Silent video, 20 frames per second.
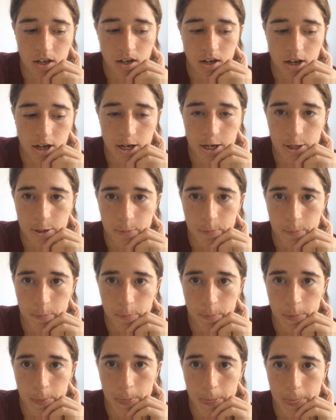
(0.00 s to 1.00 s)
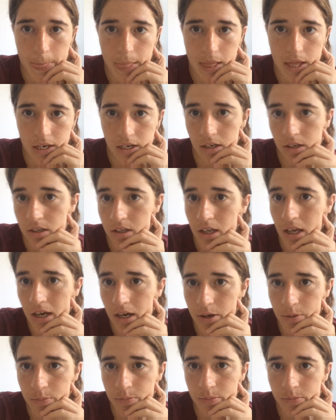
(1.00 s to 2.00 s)
And
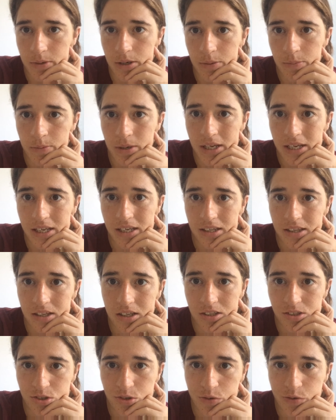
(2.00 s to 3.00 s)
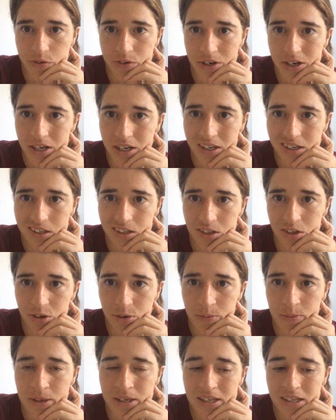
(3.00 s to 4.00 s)
yeah, I'm liking that so far. I
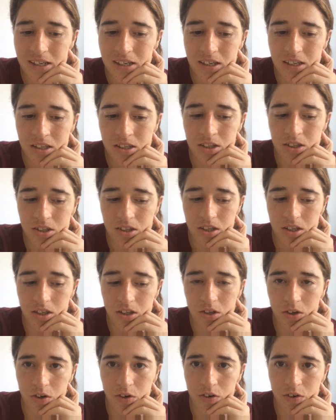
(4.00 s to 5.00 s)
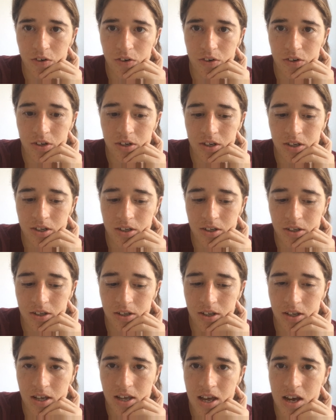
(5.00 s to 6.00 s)
normally don't...
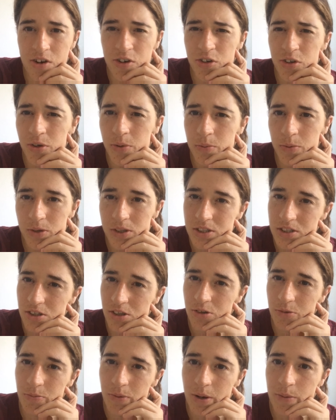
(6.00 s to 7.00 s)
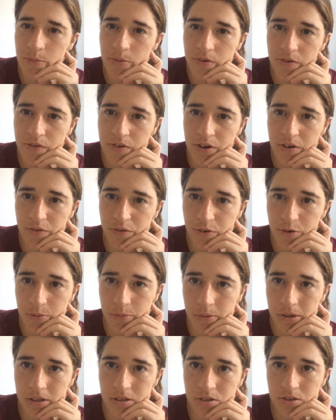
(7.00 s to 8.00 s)
Audiobook is not my preferred
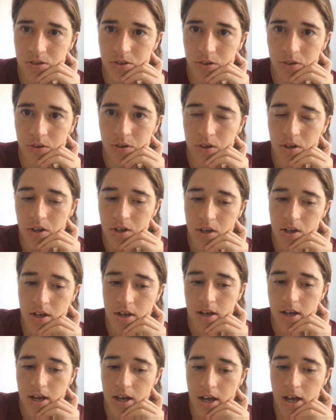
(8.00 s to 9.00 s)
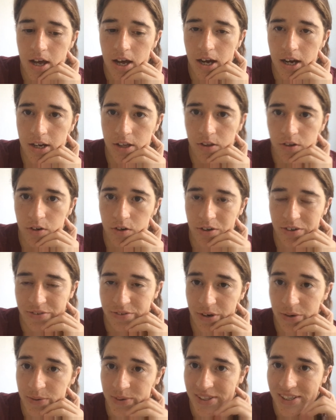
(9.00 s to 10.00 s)
format, so I don't know
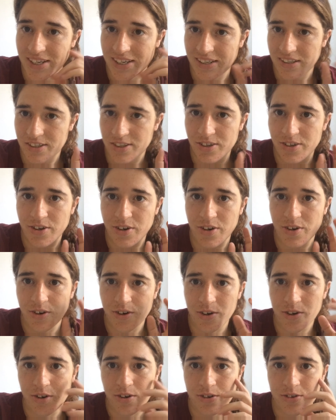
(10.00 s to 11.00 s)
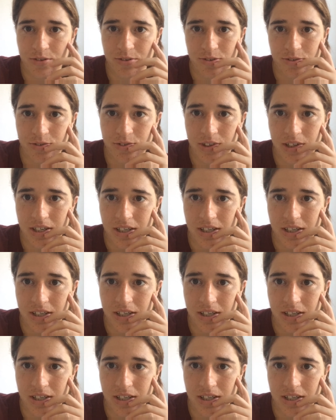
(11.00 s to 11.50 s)
if I will get all of